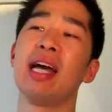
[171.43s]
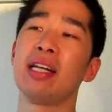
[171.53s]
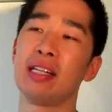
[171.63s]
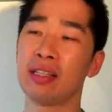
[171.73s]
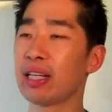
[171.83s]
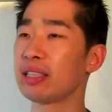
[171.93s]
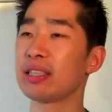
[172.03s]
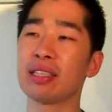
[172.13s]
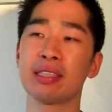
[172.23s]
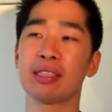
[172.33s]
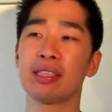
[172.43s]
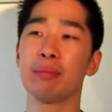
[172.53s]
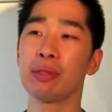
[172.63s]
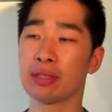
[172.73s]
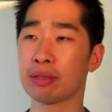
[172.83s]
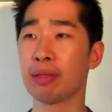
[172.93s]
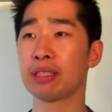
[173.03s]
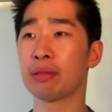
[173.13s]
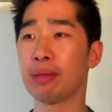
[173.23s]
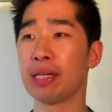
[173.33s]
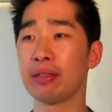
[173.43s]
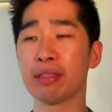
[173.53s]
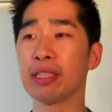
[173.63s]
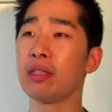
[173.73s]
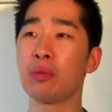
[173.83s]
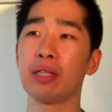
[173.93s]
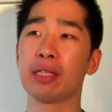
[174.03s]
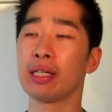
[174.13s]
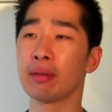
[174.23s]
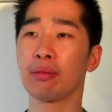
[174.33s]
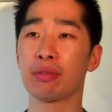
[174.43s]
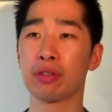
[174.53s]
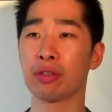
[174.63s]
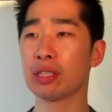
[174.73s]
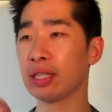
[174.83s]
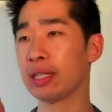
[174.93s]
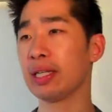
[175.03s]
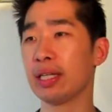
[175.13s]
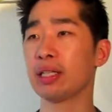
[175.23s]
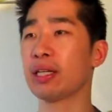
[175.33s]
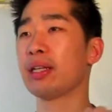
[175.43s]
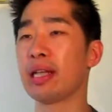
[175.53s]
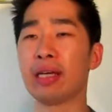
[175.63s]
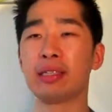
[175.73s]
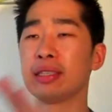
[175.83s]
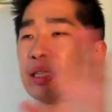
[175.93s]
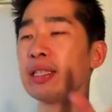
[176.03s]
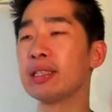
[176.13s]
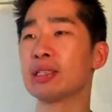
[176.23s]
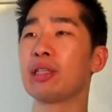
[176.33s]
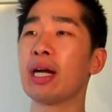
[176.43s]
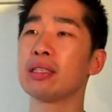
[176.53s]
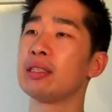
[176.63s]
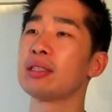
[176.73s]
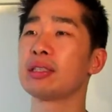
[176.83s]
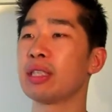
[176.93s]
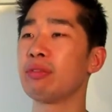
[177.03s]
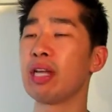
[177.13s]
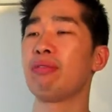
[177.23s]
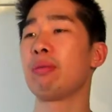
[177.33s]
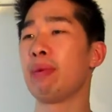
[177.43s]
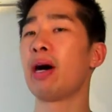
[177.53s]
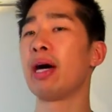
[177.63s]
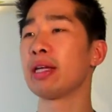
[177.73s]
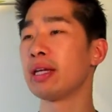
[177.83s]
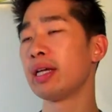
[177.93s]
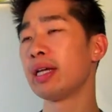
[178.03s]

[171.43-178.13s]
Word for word: And that, that, that's as simple as it's supposed to be. You don't want to get them through clicking here, clicking there, and just getting distracted because they'll never buy.